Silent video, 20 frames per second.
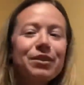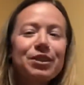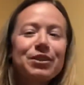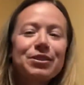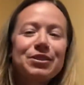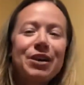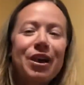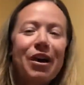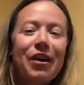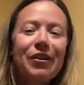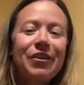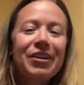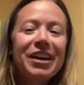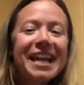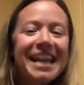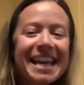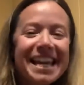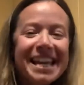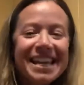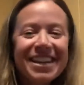So
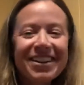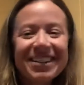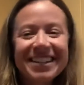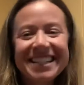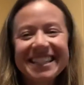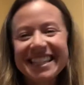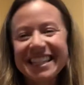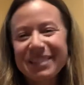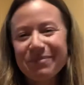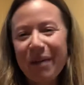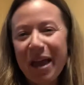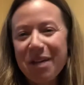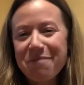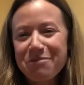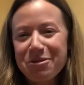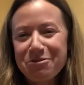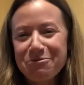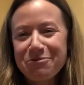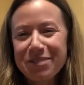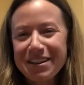here is this
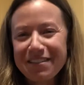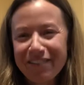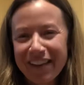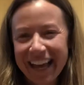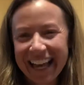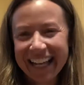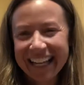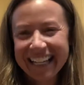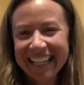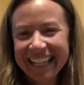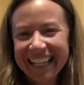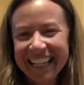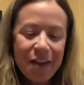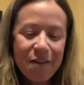paper weaving.